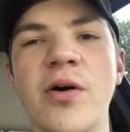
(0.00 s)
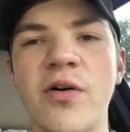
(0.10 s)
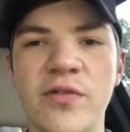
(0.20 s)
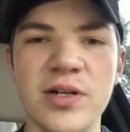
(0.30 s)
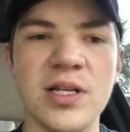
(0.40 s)
go
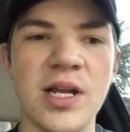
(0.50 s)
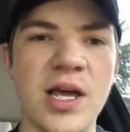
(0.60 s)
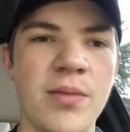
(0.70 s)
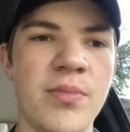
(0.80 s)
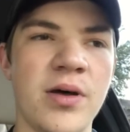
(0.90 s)
over it
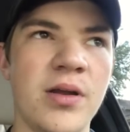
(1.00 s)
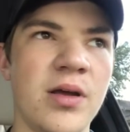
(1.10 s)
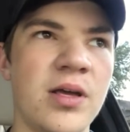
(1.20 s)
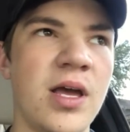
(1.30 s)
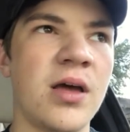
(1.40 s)
today, but
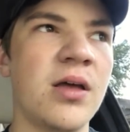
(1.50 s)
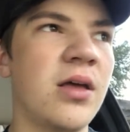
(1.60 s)
uh, yeah.